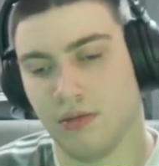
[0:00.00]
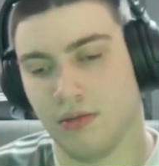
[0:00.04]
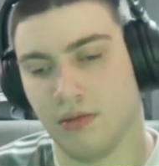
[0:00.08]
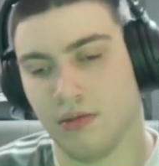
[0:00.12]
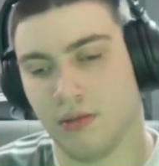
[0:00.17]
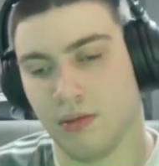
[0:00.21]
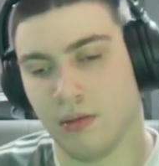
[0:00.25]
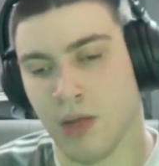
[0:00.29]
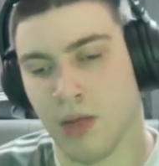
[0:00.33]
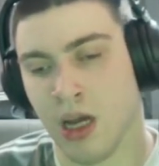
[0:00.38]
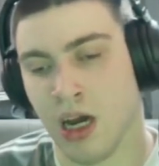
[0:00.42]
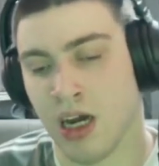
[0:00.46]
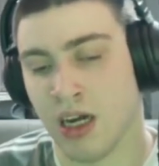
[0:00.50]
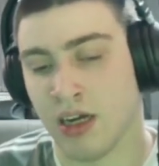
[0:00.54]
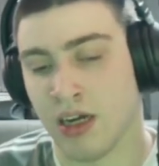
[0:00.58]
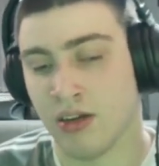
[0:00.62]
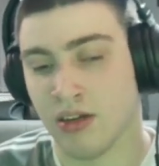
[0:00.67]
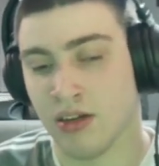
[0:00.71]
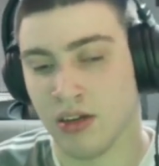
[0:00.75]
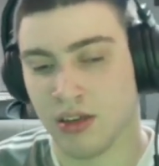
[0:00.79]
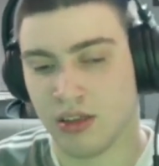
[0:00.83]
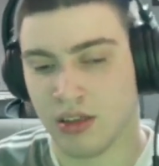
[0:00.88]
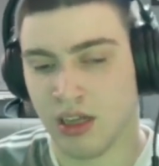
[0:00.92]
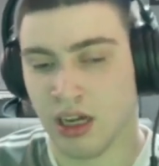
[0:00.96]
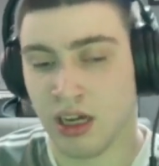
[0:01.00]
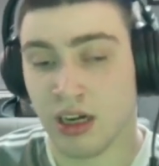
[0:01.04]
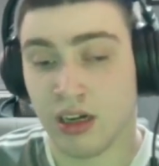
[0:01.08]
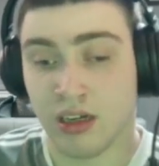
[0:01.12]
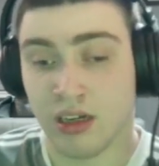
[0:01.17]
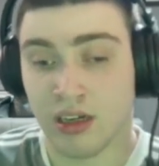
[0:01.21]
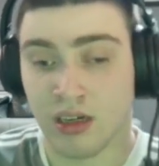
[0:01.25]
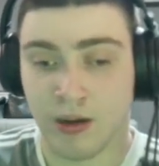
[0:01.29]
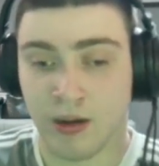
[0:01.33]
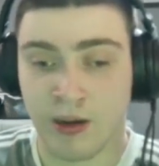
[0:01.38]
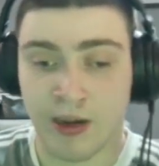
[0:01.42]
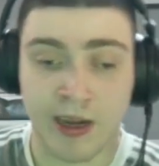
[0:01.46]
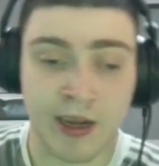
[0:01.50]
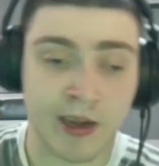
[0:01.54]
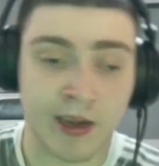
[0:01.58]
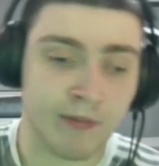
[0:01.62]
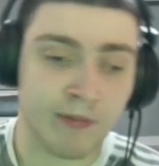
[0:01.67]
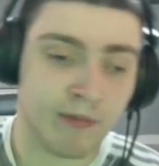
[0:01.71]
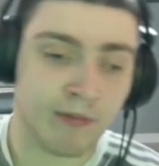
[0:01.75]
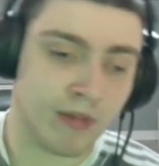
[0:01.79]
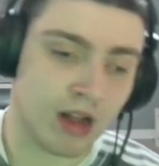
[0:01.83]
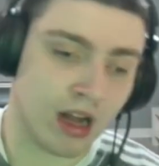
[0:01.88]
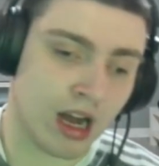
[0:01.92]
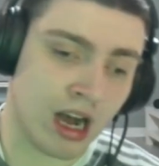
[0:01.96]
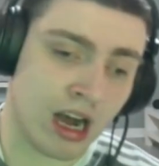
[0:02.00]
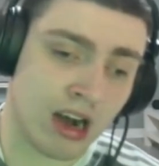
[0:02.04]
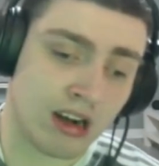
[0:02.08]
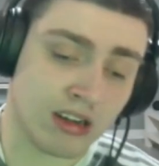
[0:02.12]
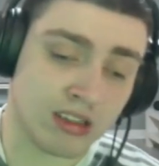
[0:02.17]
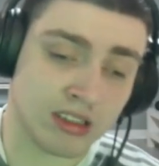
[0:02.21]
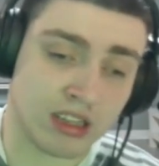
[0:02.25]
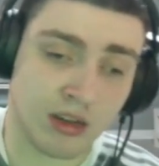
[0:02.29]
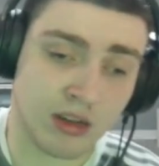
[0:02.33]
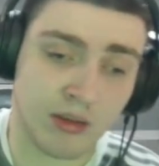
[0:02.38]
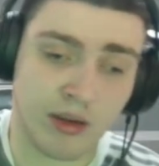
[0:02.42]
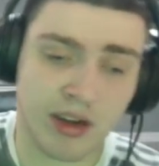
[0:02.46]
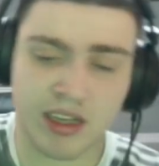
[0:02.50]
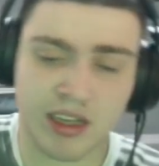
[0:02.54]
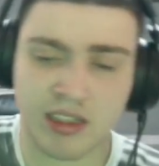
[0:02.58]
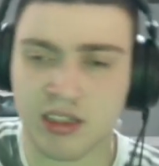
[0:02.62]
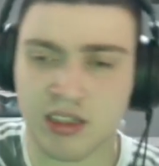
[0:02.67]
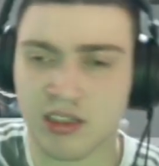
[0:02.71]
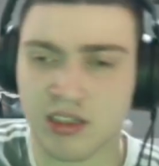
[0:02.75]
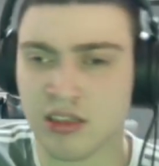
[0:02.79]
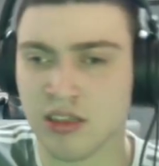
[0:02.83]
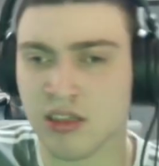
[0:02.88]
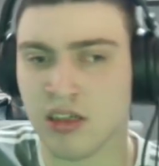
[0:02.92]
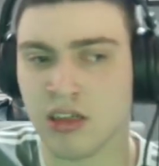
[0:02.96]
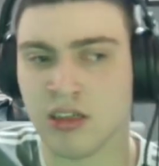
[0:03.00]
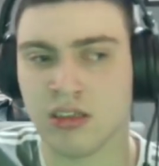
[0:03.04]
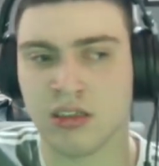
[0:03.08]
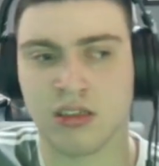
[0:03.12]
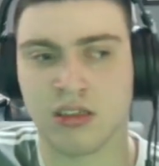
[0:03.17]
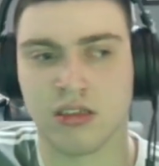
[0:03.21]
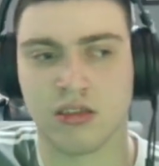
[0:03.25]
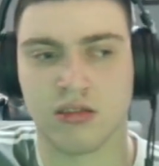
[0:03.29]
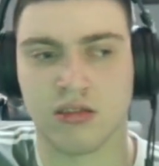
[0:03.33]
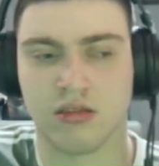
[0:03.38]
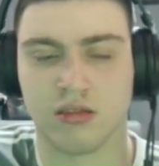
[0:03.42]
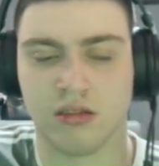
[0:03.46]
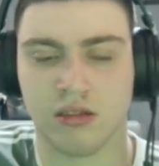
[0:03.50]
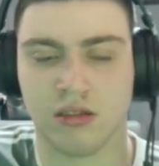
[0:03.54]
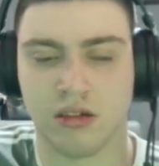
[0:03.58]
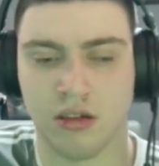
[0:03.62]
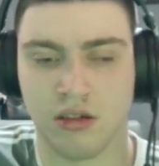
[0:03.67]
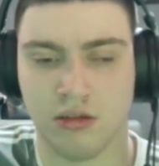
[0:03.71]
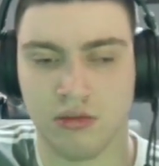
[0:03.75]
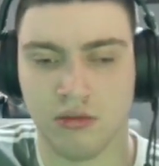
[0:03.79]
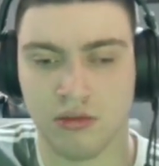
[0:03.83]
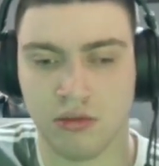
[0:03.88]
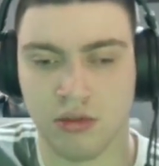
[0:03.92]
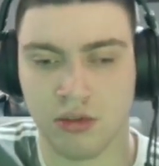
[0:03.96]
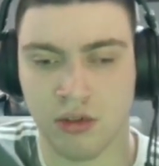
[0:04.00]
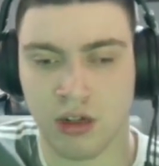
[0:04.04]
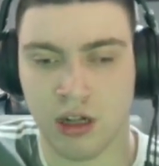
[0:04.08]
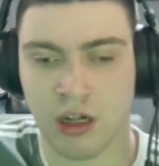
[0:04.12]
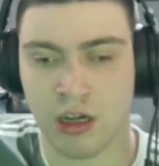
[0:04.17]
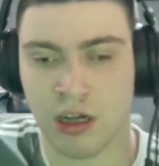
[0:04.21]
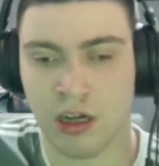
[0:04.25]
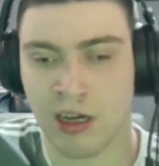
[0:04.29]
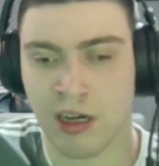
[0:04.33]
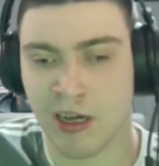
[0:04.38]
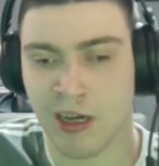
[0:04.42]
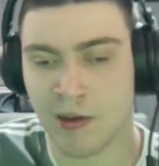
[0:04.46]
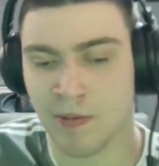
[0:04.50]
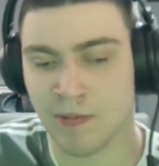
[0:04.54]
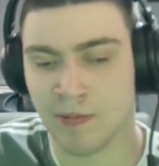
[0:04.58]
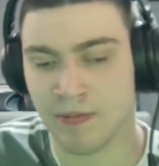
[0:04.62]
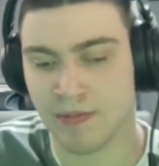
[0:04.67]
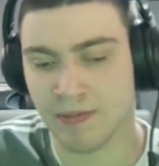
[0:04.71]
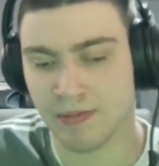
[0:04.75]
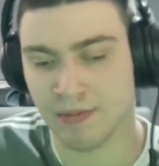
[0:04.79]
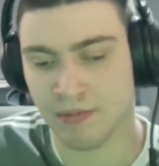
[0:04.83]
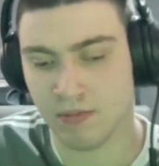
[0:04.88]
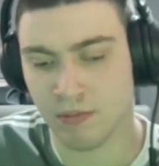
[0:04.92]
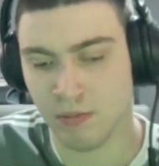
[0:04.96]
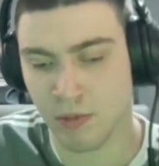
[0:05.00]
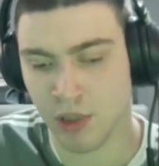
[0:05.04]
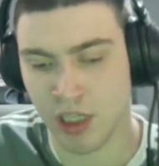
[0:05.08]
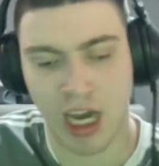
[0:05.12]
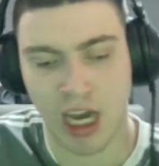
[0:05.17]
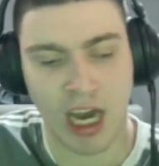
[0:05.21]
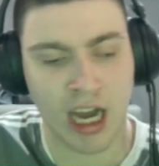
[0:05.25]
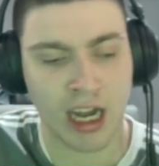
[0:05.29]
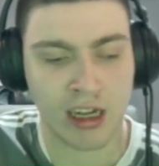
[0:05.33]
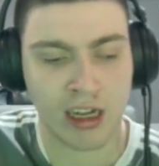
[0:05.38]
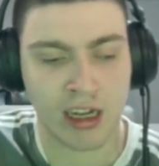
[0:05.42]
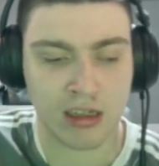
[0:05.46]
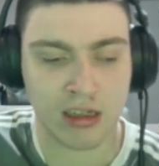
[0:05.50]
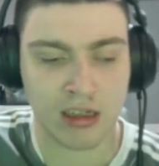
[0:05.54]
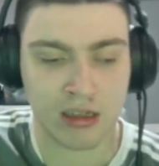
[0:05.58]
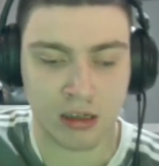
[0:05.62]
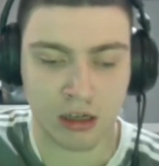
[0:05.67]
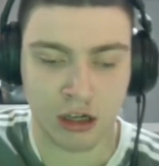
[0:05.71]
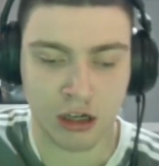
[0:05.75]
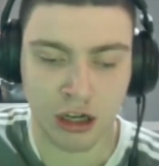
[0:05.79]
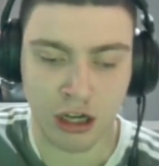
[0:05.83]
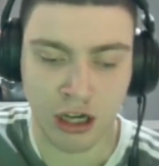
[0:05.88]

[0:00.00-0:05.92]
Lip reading: Aye, exactly. Alice, I want to discuss Yang.